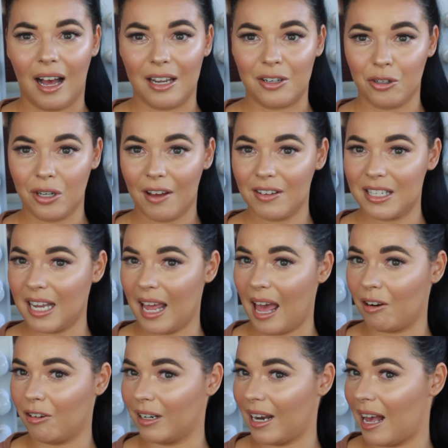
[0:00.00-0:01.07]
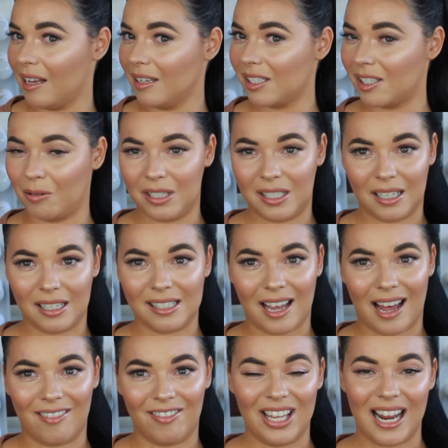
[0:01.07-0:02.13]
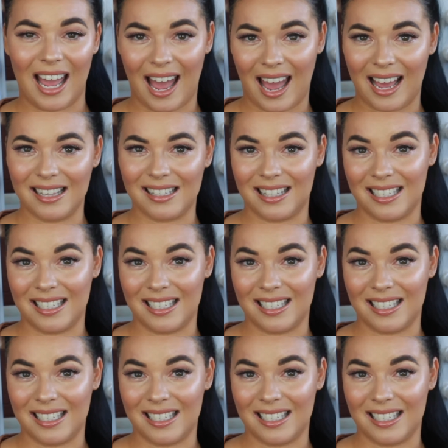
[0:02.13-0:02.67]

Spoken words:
I do have a tan on now, so it does kind of enhance